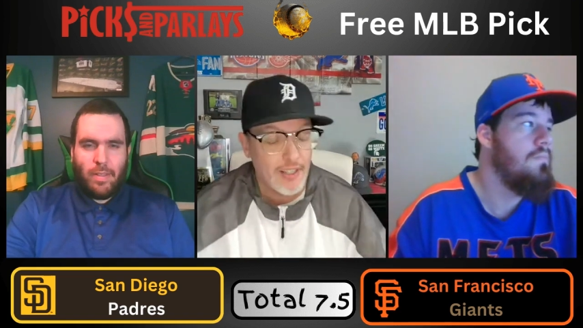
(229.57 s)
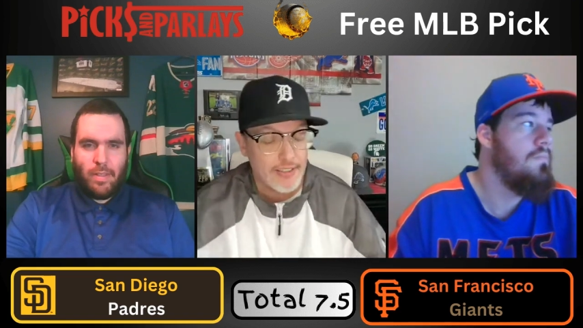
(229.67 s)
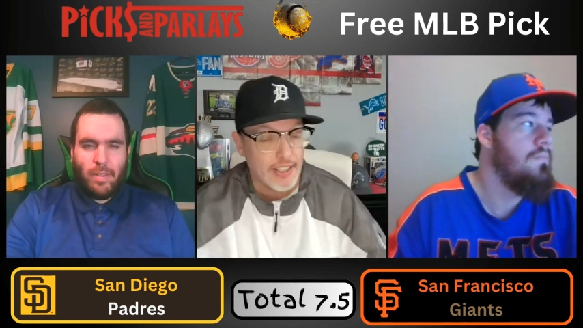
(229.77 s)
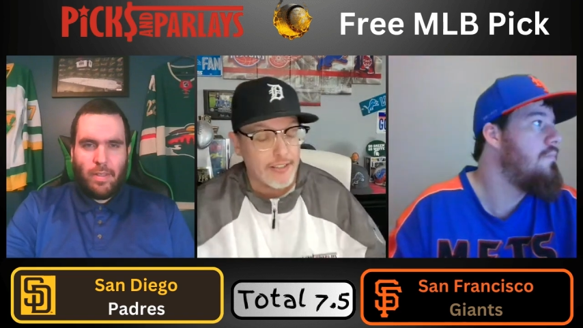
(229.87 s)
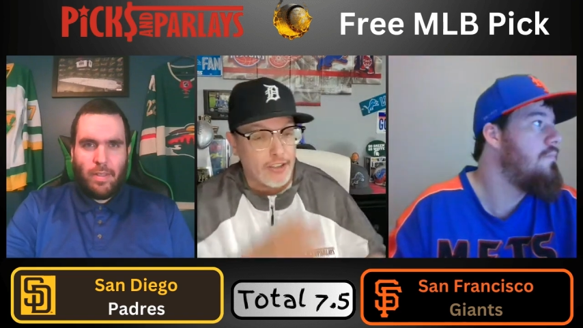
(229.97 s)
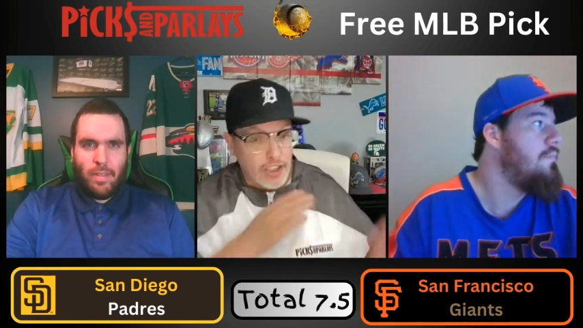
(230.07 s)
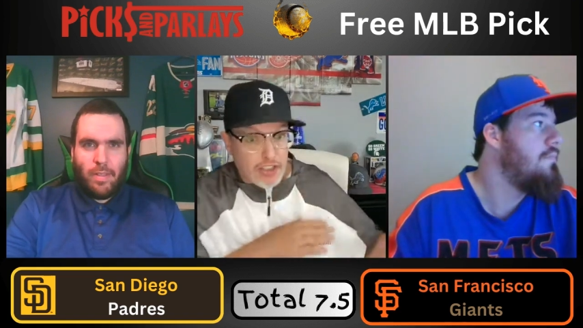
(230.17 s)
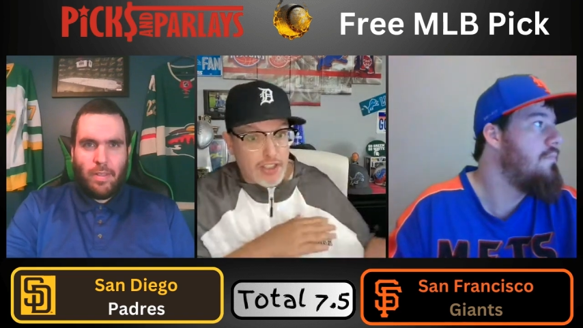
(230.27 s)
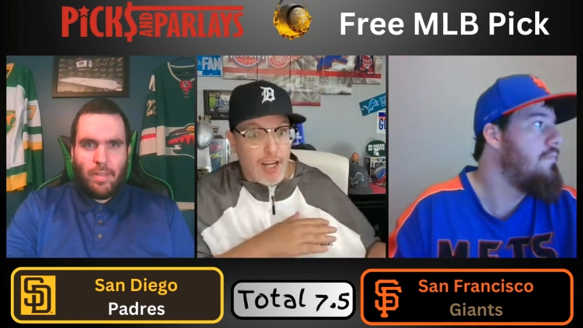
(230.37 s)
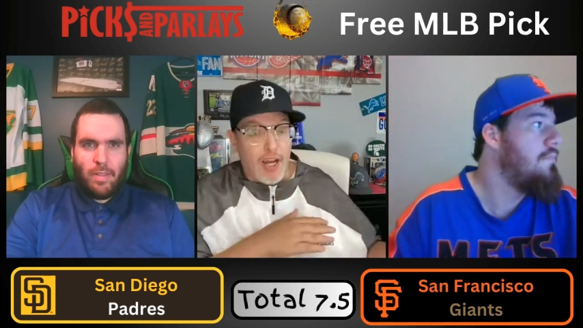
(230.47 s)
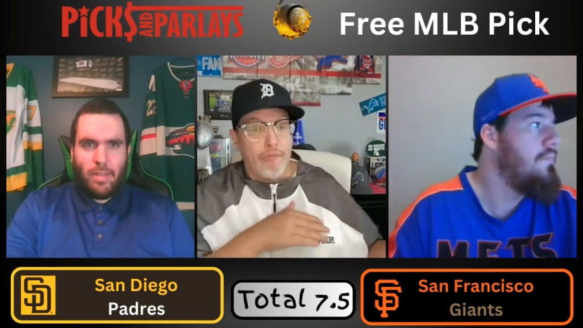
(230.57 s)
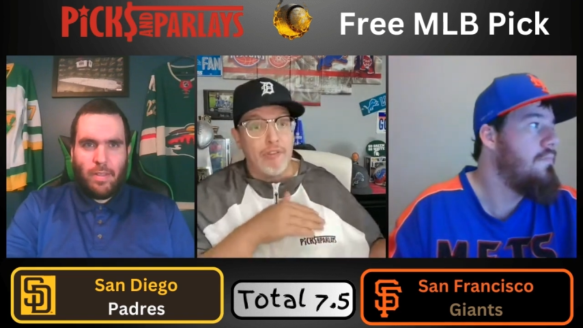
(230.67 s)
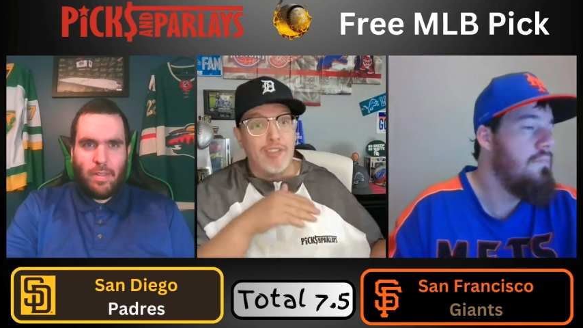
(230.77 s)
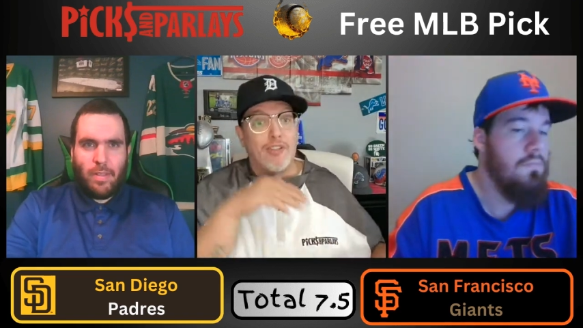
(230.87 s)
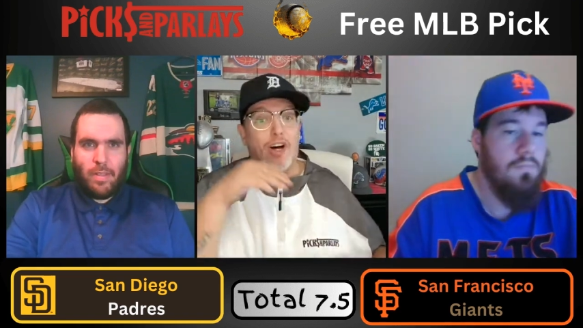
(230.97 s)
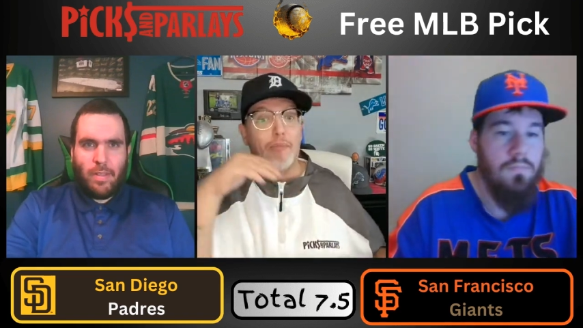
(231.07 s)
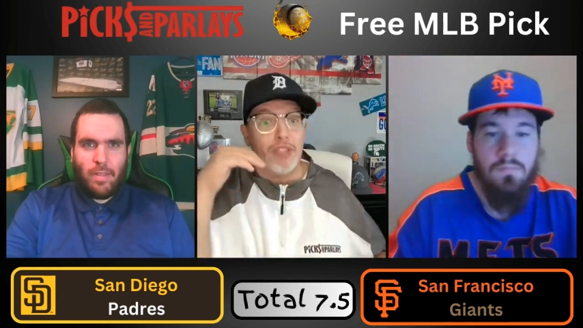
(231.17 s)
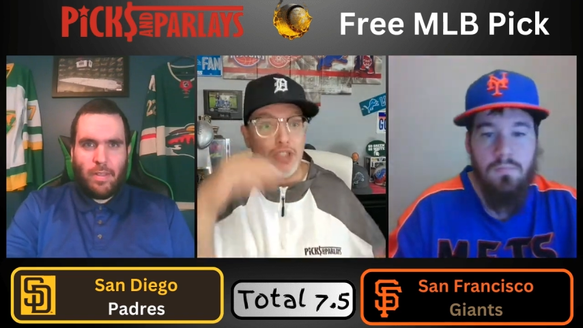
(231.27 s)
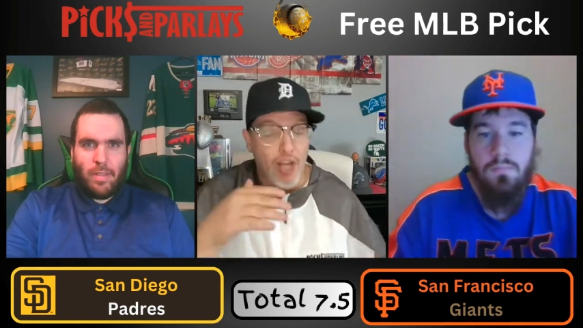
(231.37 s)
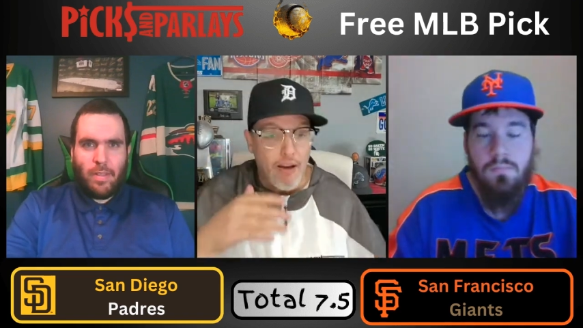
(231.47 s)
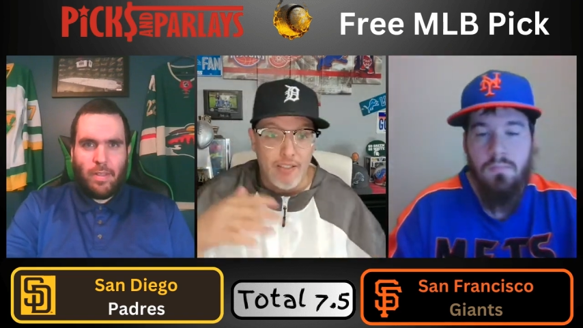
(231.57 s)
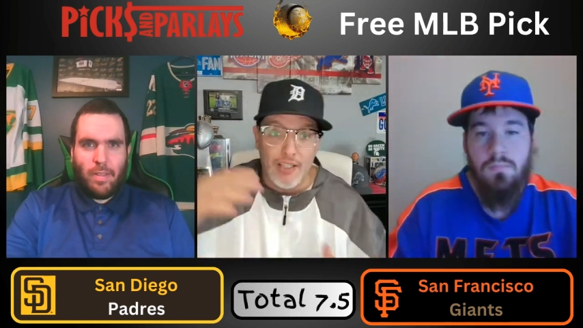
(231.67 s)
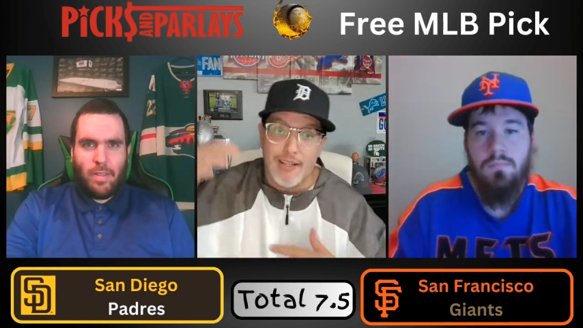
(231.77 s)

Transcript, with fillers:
Speaker 1: Seen six and a half. It's climbed to seven.